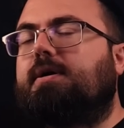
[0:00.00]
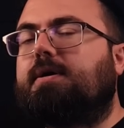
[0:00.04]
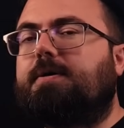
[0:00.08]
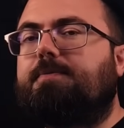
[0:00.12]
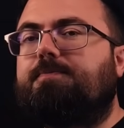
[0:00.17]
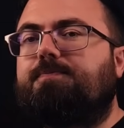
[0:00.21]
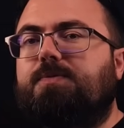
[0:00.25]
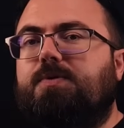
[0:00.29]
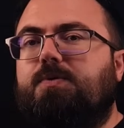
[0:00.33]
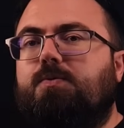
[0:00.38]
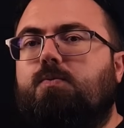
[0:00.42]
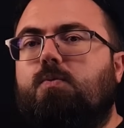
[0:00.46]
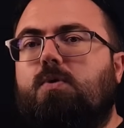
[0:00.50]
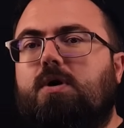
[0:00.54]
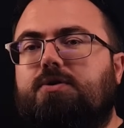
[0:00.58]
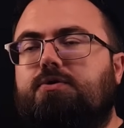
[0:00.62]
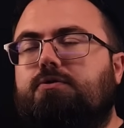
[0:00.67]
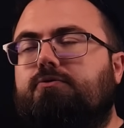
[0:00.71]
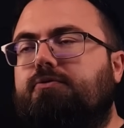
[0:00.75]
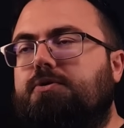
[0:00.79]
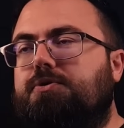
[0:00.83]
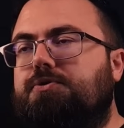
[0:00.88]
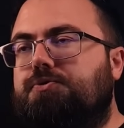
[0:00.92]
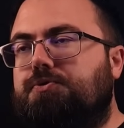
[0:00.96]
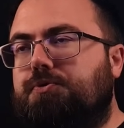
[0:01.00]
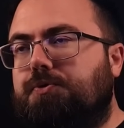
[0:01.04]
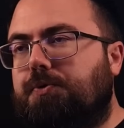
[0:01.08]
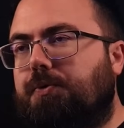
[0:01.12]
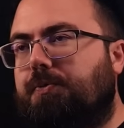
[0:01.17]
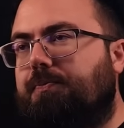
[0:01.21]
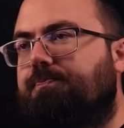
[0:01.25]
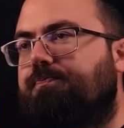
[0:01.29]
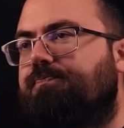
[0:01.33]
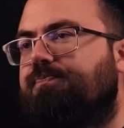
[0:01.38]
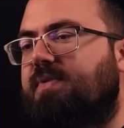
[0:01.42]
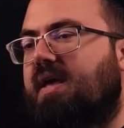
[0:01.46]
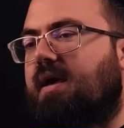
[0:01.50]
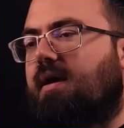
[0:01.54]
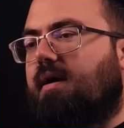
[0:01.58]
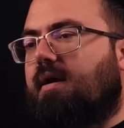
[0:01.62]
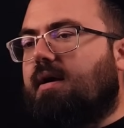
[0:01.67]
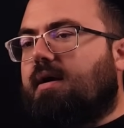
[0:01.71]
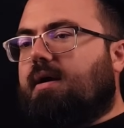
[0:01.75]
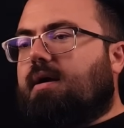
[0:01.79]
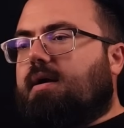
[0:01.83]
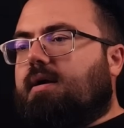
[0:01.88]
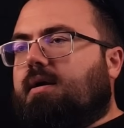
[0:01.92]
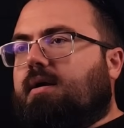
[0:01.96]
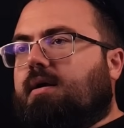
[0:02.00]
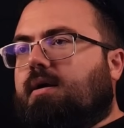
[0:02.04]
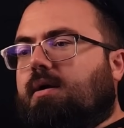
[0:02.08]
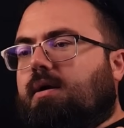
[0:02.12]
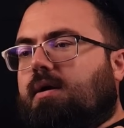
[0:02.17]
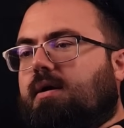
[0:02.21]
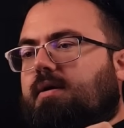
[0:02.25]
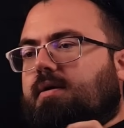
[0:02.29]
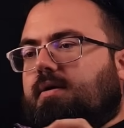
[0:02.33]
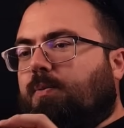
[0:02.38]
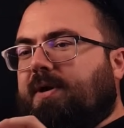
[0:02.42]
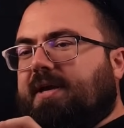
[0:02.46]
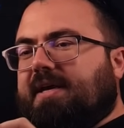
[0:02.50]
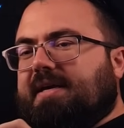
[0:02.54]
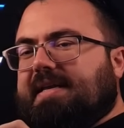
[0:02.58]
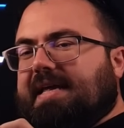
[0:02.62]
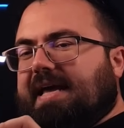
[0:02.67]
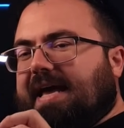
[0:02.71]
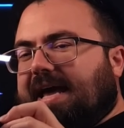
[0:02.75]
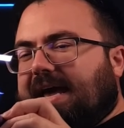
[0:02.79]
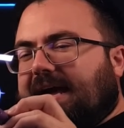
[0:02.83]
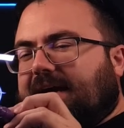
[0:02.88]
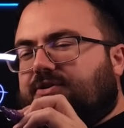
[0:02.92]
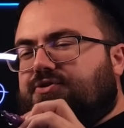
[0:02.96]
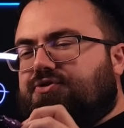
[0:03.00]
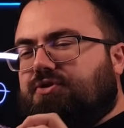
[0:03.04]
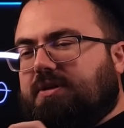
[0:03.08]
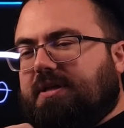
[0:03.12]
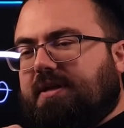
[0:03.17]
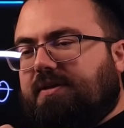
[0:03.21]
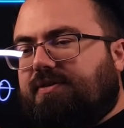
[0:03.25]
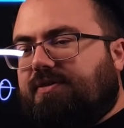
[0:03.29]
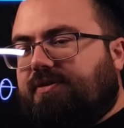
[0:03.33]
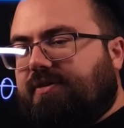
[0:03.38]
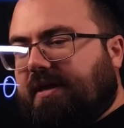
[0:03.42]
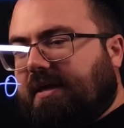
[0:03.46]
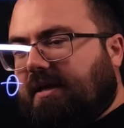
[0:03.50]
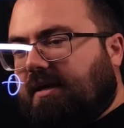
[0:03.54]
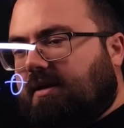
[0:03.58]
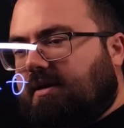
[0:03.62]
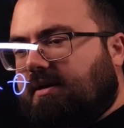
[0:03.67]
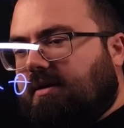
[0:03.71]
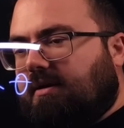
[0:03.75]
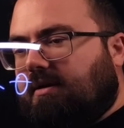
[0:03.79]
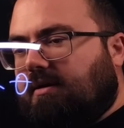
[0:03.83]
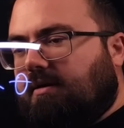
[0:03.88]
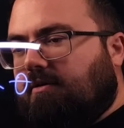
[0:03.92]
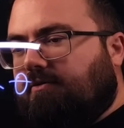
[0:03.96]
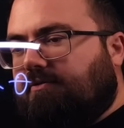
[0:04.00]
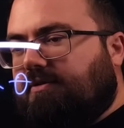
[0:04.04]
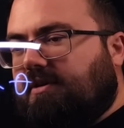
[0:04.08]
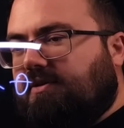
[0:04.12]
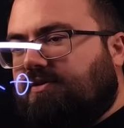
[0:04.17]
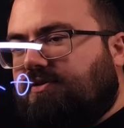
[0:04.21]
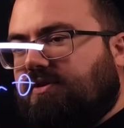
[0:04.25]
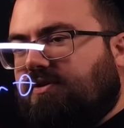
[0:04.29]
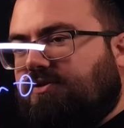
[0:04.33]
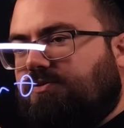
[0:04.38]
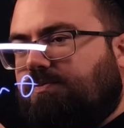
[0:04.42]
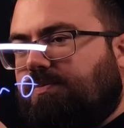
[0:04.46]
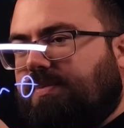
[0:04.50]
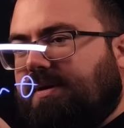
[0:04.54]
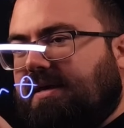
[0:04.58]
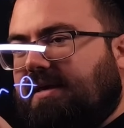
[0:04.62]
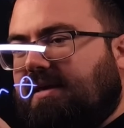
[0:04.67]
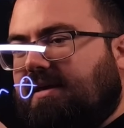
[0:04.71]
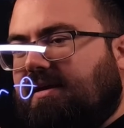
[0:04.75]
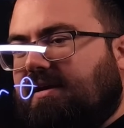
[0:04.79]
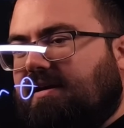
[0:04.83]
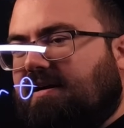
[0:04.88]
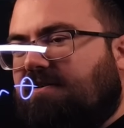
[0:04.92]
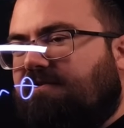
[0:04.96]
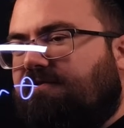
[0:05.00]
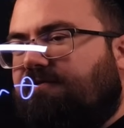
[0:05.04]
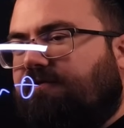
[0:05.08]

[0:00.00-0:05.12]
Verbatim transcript: um, 1 over 2. We can actually think of this as being a